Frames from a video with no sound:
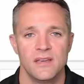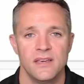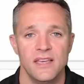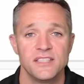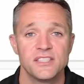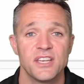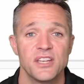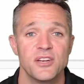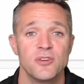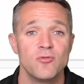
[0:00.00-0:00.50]
It's
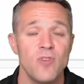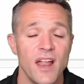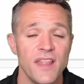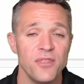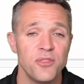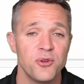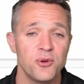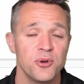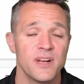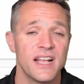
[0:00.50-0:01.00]
going to run
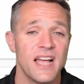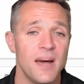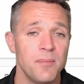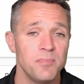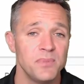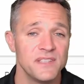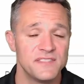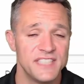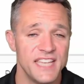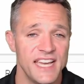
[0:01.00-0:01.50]
through a
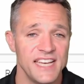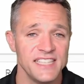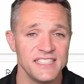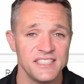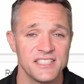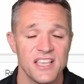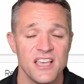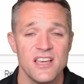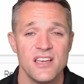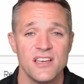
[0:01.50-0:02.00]
couple of
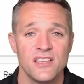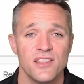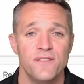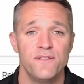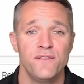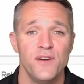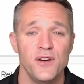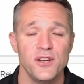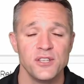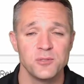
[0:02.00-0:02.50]
tests. The
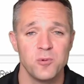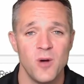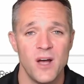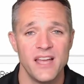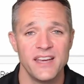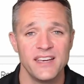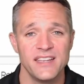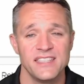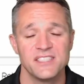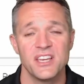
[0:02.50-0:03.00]
first
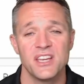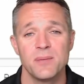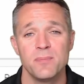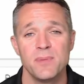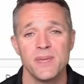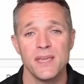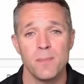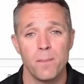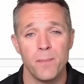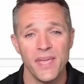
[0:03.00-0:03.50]
one is going to
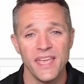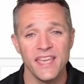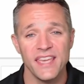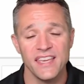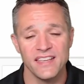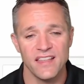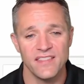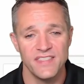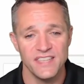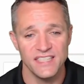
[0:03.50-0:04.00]
be
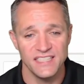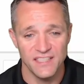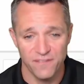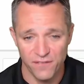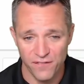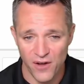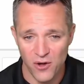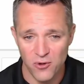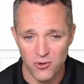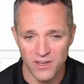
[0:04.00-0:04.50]
pinging the
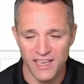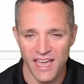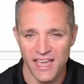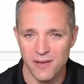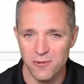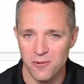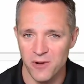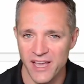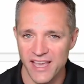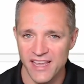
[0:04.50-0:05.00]
default
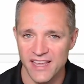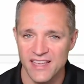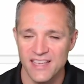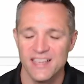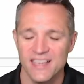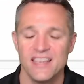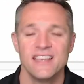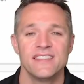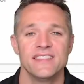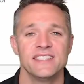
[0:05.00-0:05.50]
gateway.
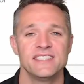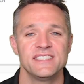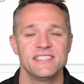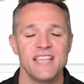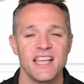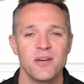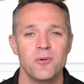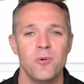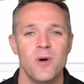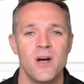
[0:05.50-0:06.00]
The
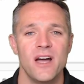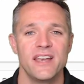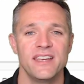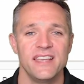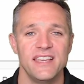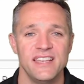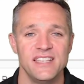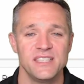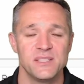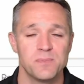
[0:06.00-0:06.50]
second one
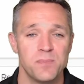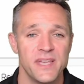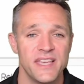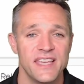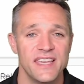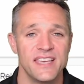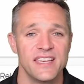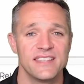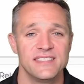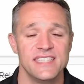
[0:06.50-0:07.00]
is
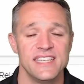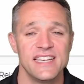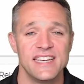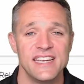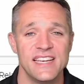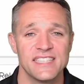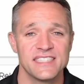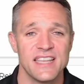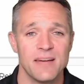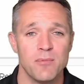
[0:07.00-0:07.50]
pinging
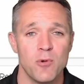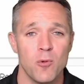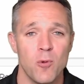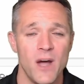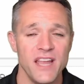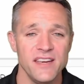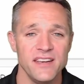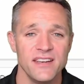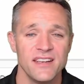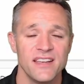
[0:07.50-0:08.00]
DNS number
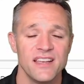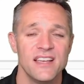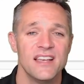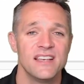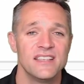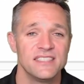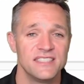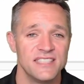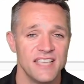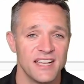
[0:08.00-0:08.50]
1.
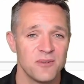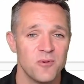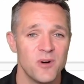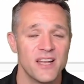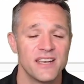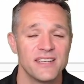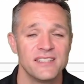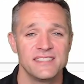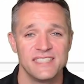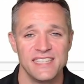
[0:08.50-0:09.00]
Second
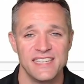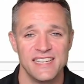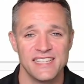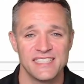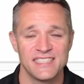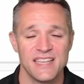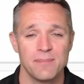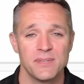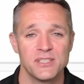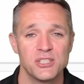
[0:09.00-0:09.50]
one, DNS
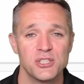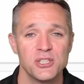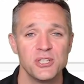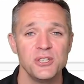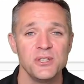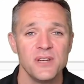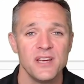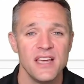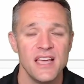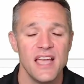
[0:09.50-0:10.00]
number
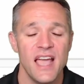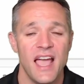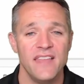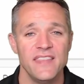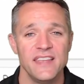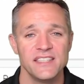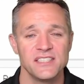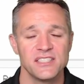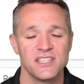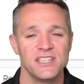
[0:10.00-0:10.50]
2. And
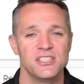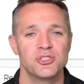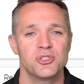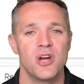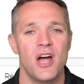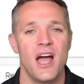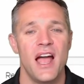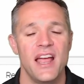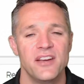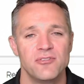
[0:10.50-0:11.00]
then it's going to
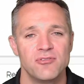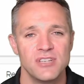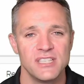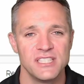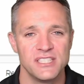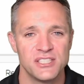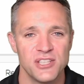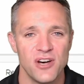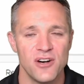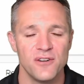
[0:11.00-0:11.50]
try and
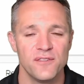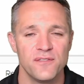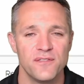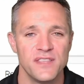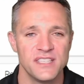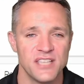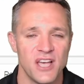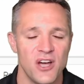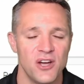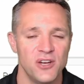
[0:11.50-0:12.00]
resolve
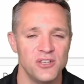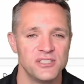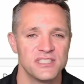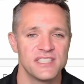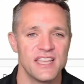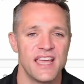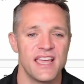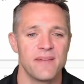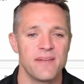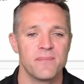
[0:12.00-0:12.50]
this host
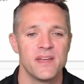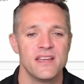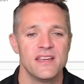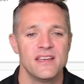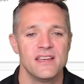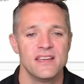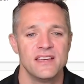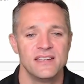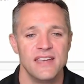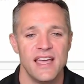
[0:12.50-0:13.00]
name.
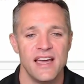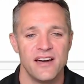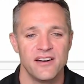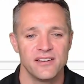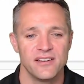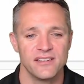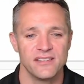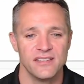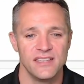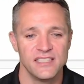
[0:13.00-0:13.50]
Now,
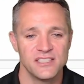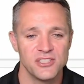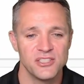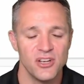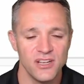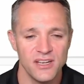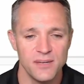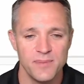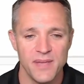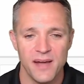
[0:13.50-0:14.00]
it's not
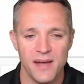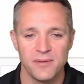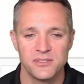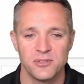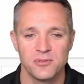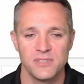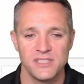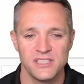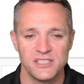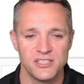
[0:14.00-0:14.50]
going to be able to
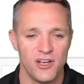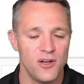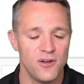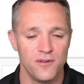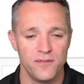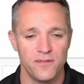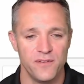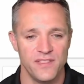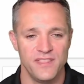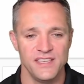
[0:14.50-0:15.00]

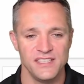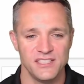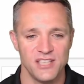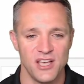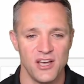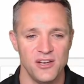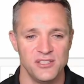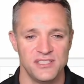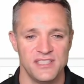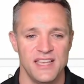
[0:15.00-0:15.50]
resolve this
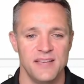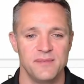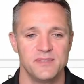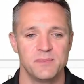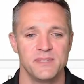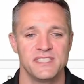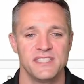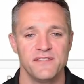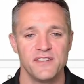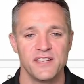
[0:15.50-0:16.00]
host name
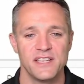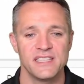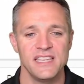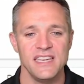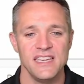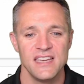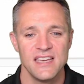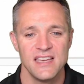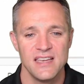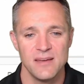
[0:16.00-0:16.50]

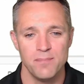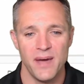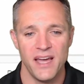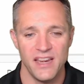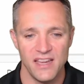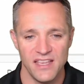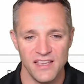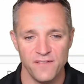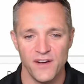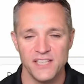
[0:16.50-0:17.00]
specifically, but
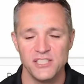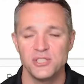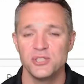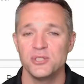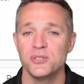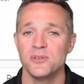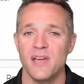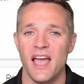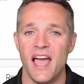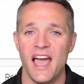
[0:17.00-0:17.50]
if I
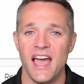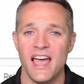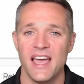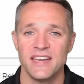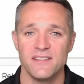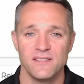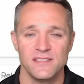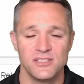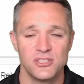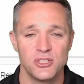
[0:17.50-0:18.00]
do
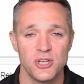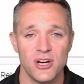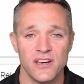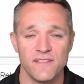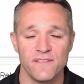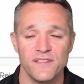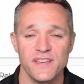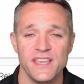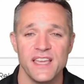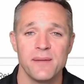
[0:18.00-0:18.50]
add
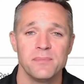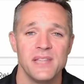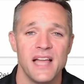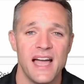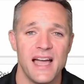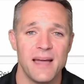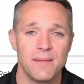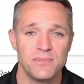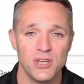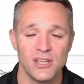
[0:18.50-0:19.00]

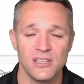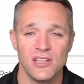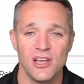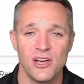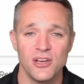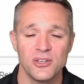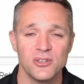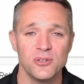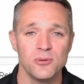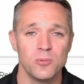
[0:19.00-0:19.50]

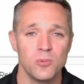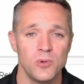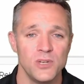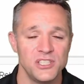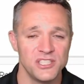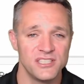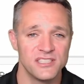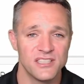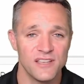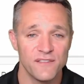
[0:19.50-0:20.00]
.vmlab.local, which
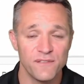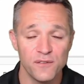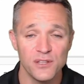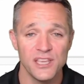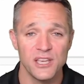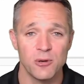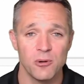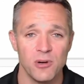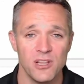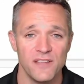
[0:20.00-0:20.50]
is the fully
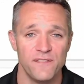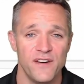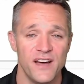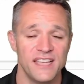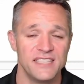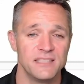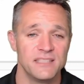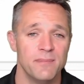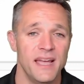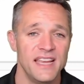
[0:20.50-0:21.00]
qualified
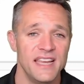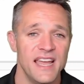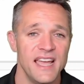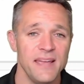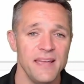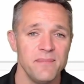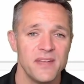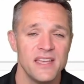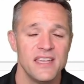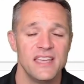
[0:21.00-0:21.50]
domain
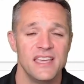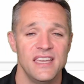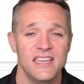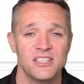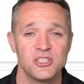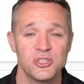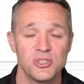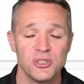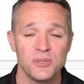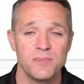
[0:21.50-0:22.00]
name, it
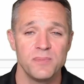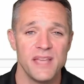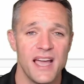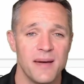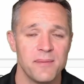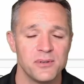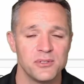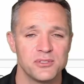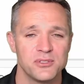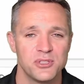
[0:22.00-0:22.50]
should be
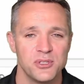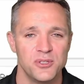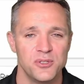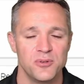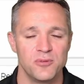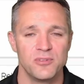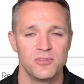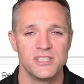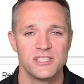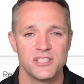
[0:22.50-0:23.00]
able to
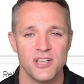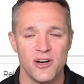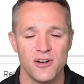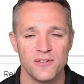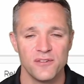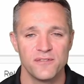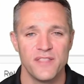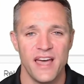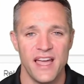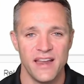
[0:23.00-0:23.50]

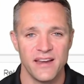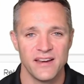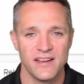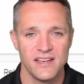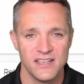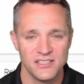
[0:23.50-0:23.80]
resolve that.